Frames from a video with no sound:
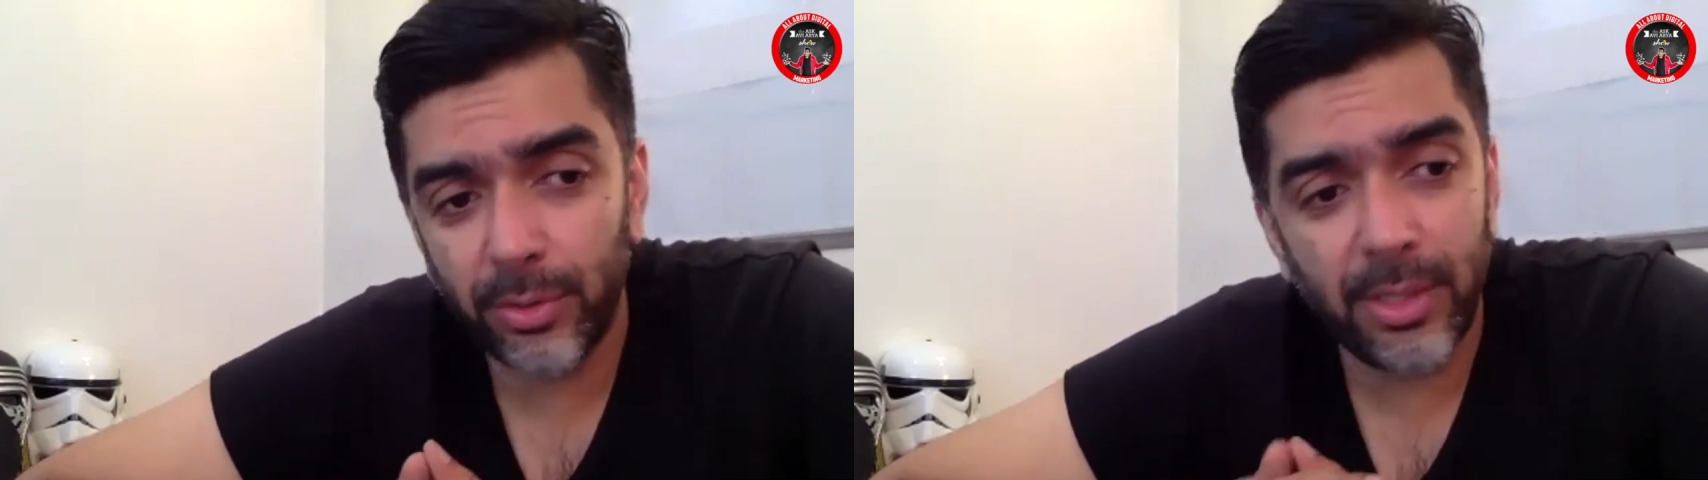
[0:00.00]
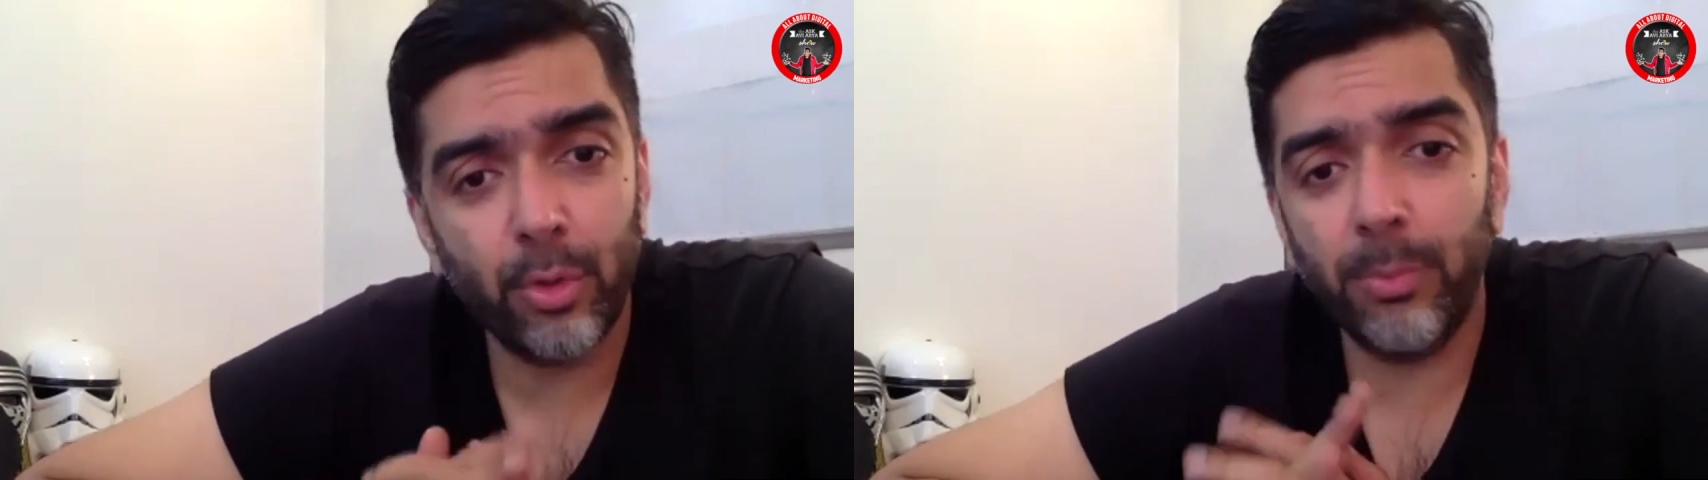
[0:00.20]

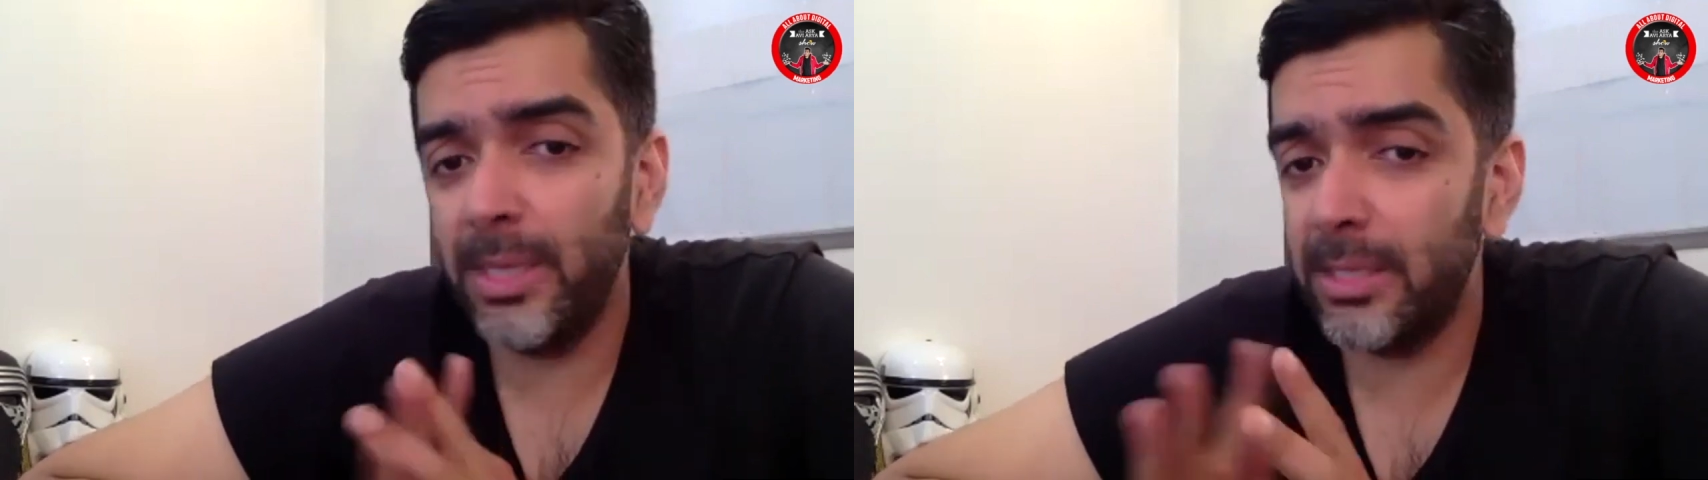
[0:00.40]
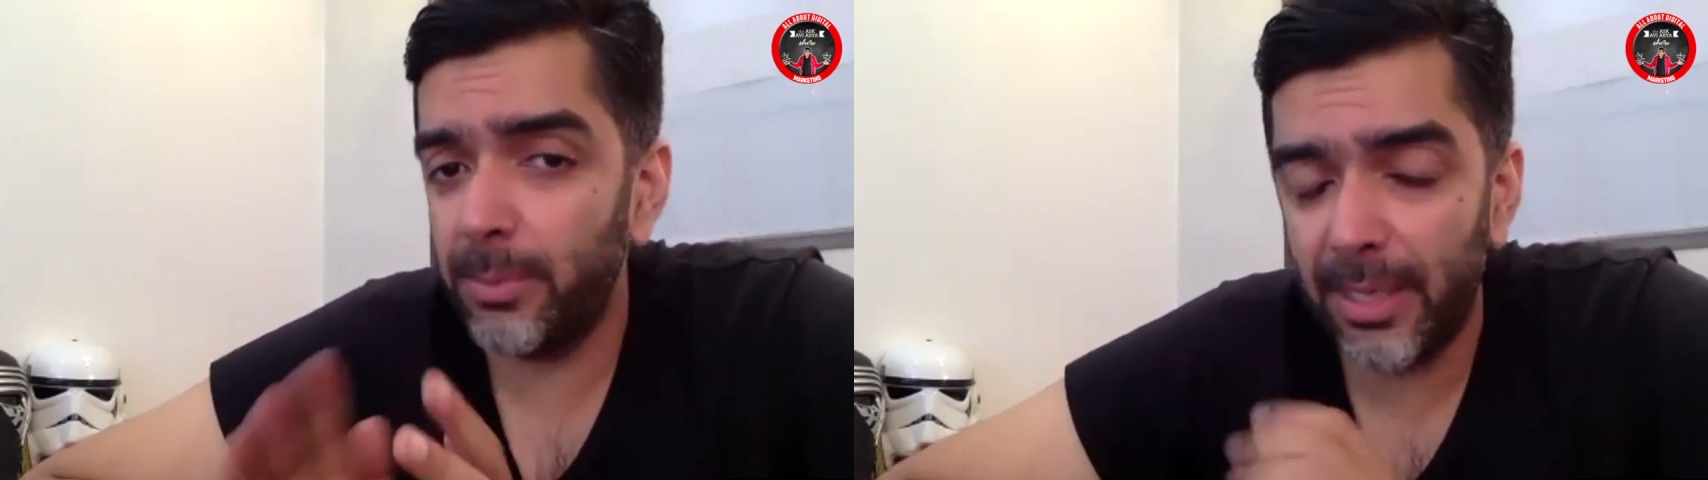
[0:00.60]
So they took
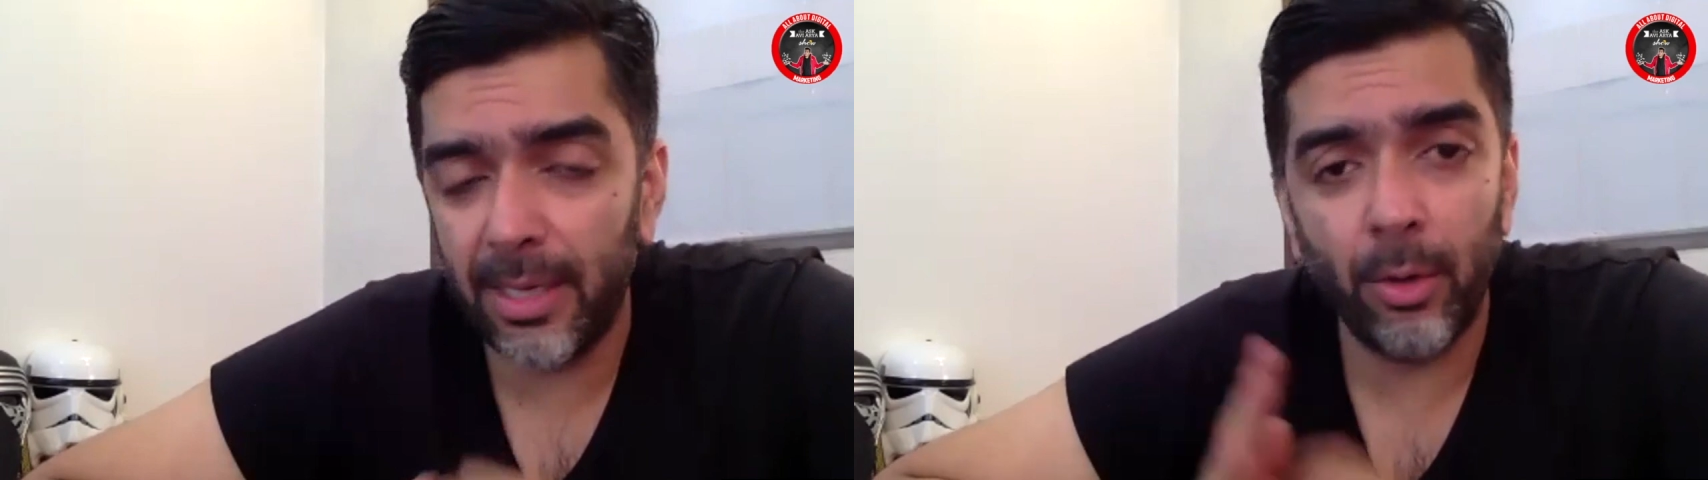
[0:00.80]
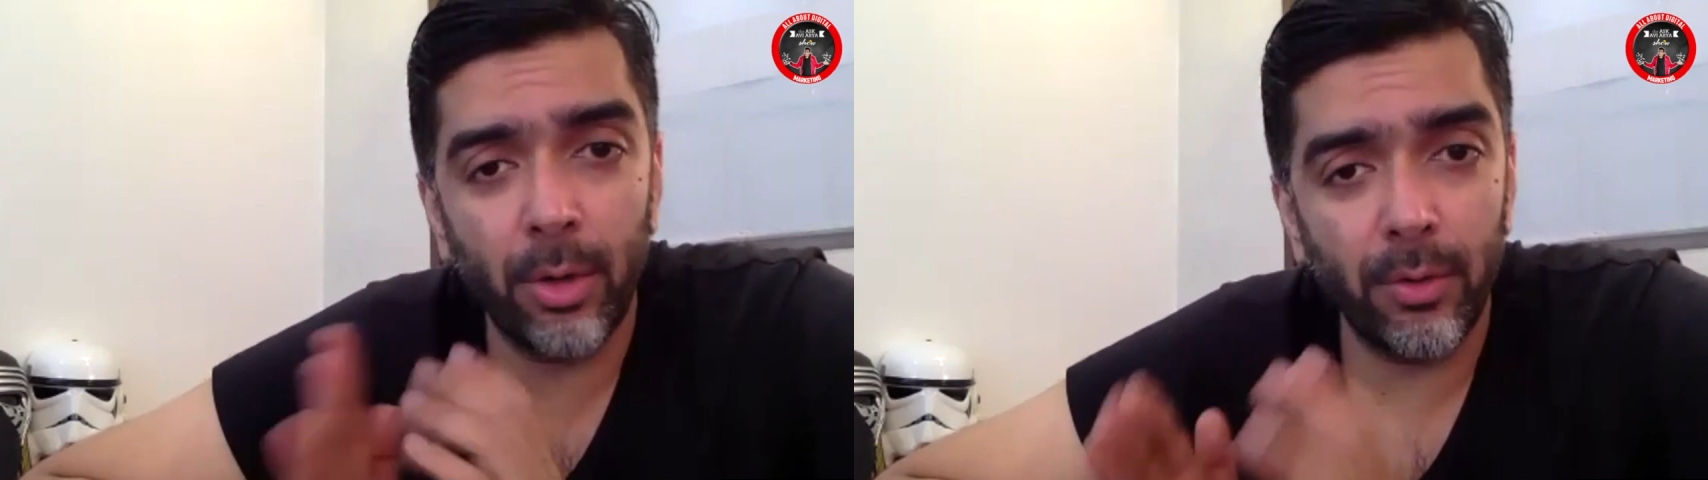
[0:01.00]
me
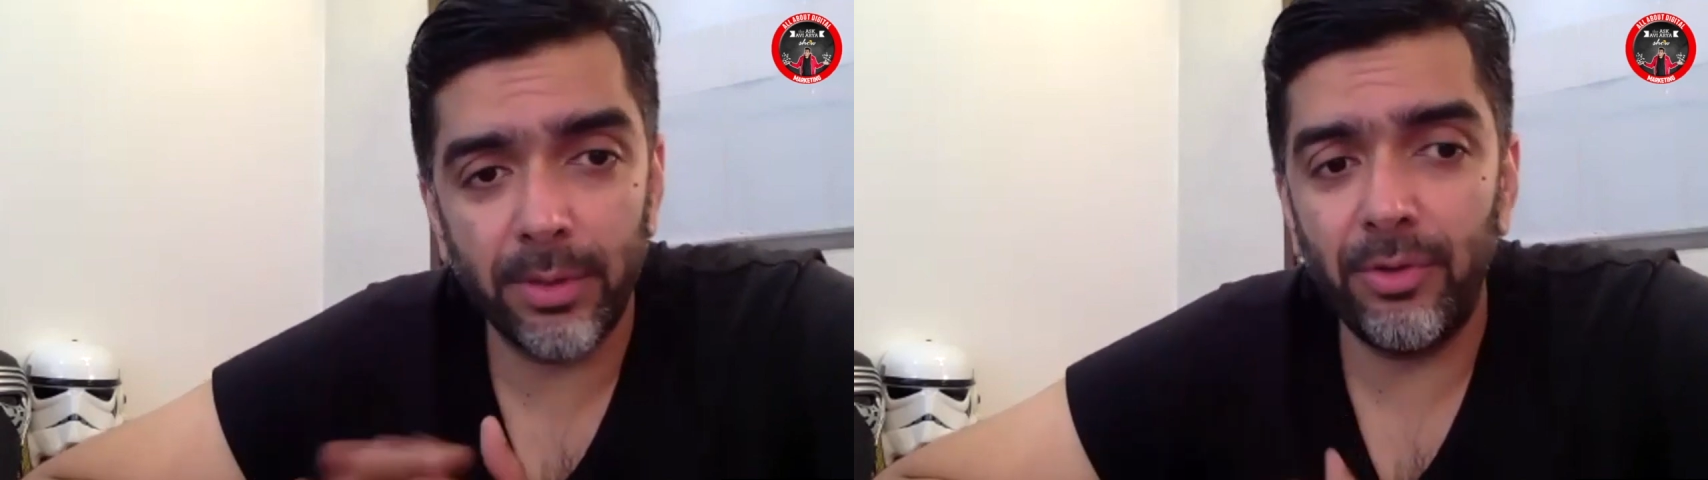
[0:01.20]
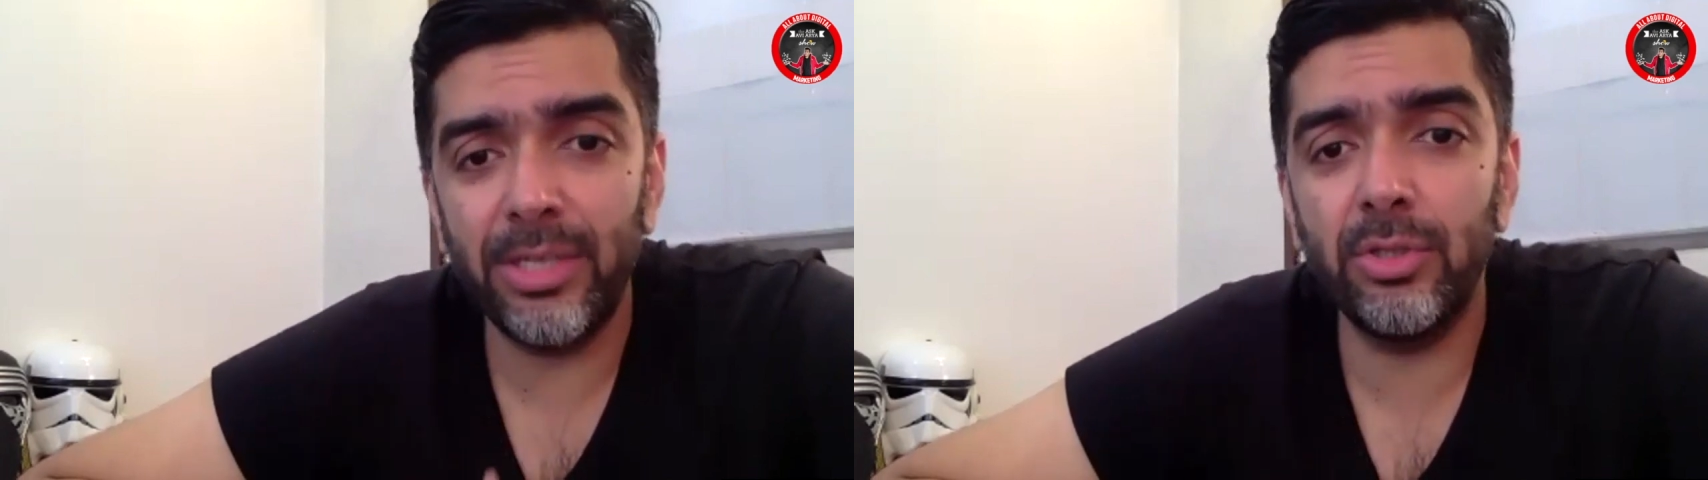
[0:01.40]
speaking all
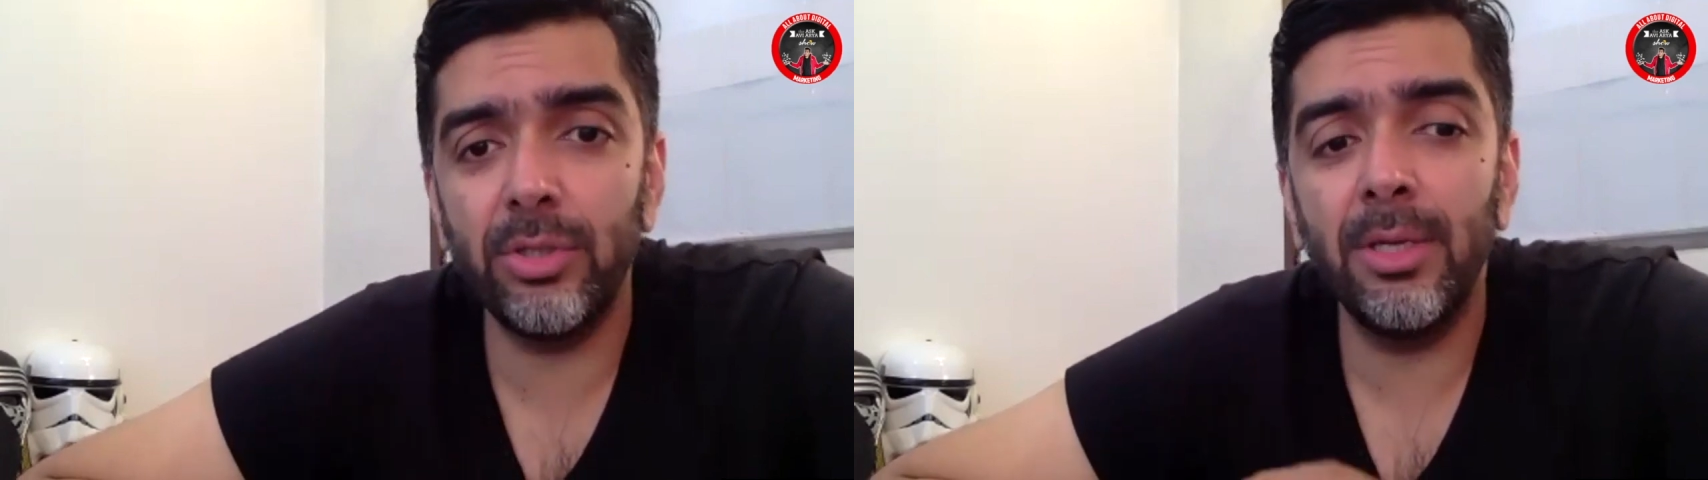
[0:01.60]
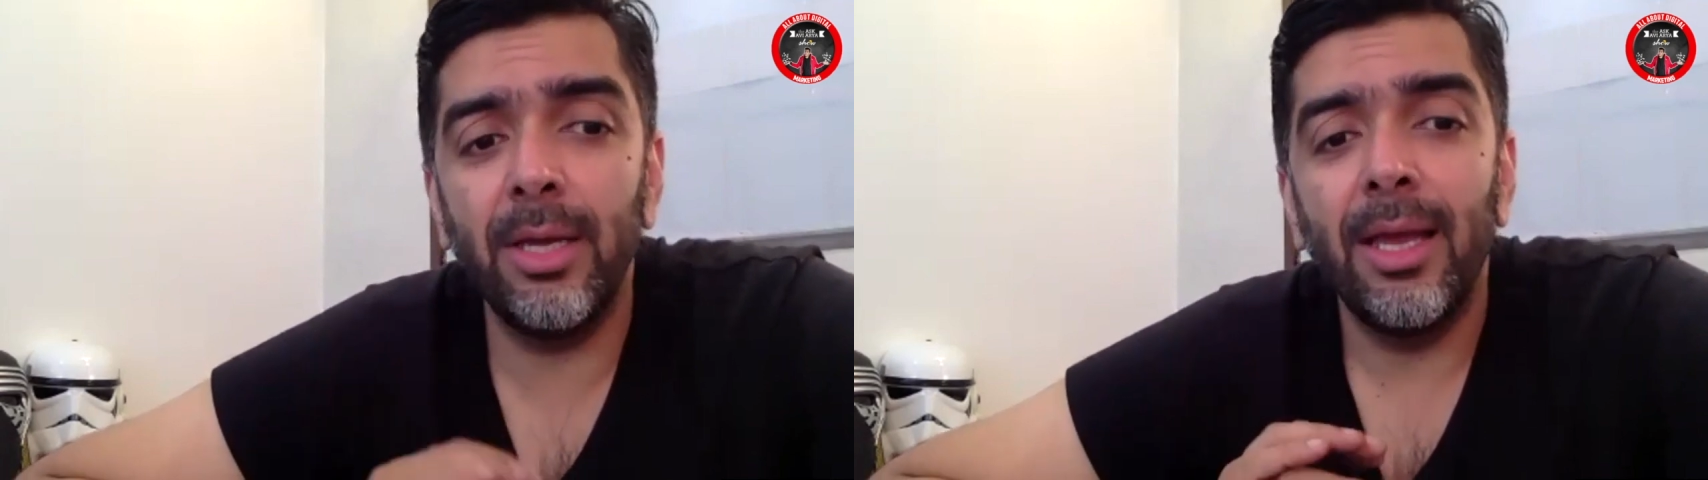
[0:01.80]
over the
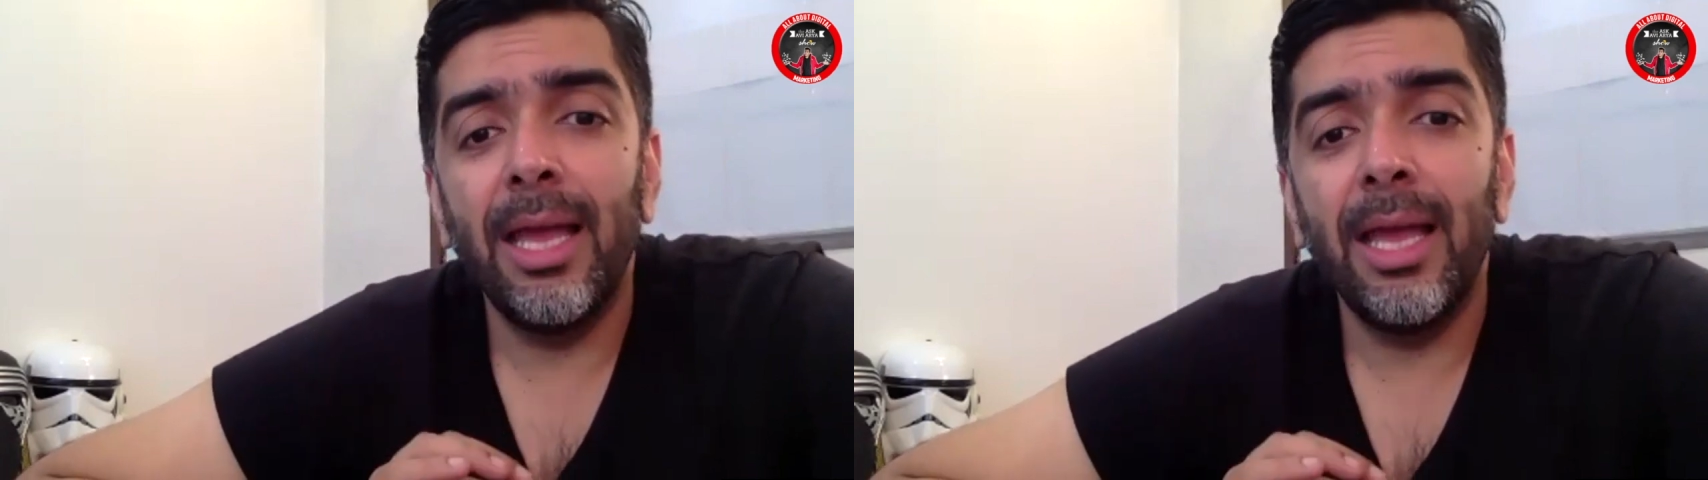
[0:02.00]
region.